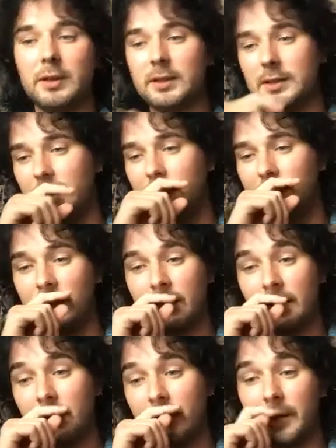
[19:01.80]
is that they
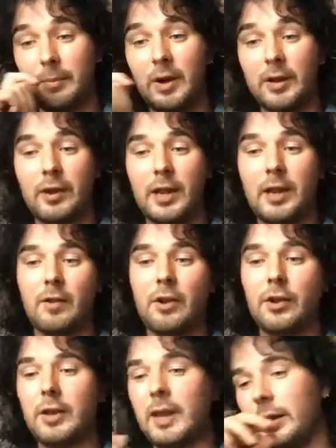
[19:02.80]
might not even
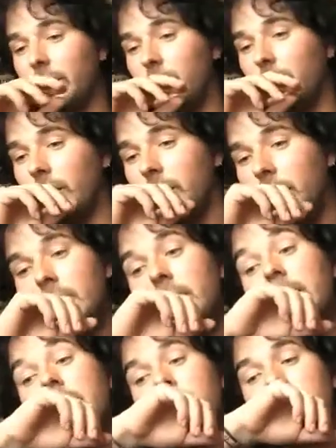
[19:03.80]
look at your
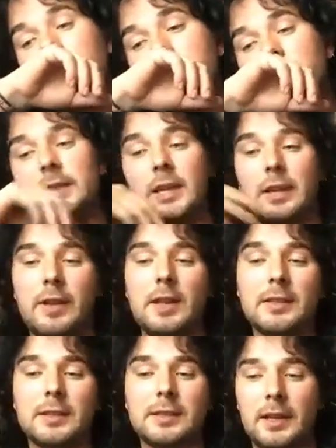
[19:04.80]
CV
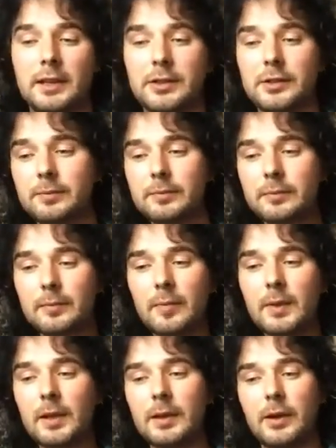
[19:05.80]
as such.
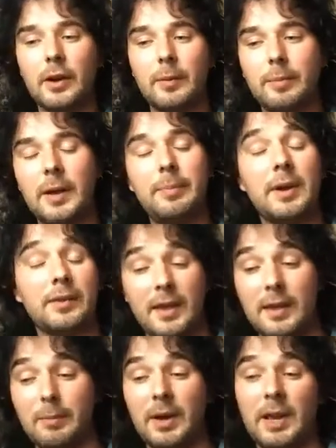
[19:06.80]
They'll kind of bypass that
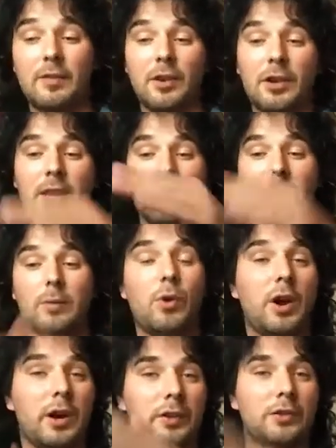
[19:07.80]
and might even look at the
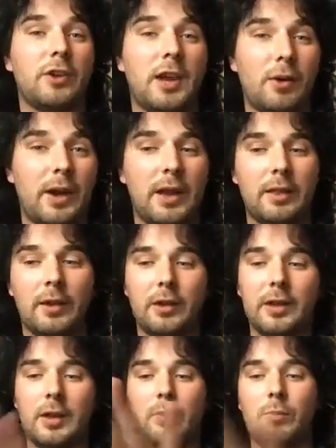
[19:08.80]
work straight away. They'll
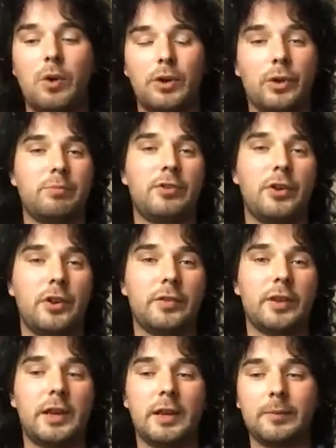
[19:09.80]
look at what you're
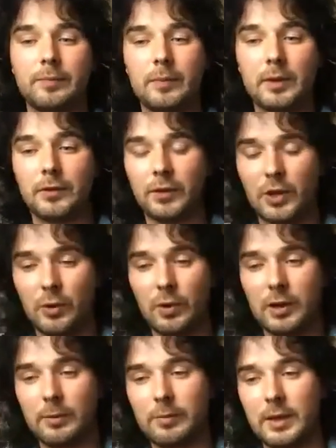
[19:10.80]
producing. So you
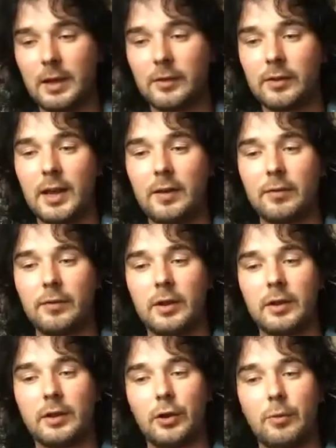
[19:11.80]
want to be able to have
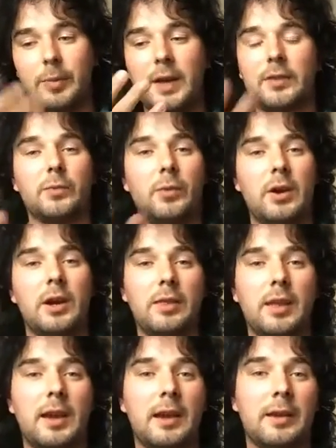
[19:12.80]
your best work
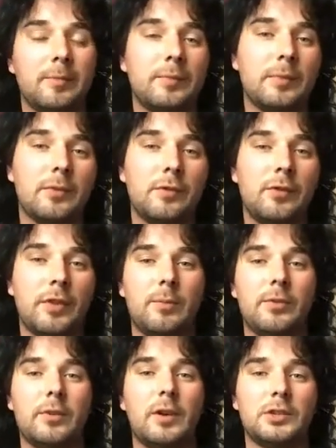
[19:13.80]
there for them
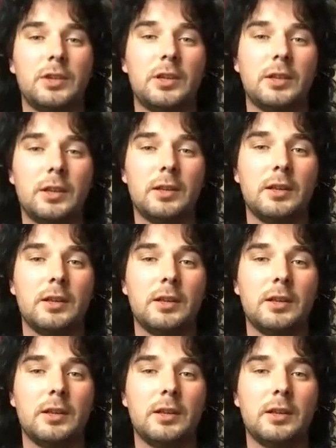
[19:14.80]
to actually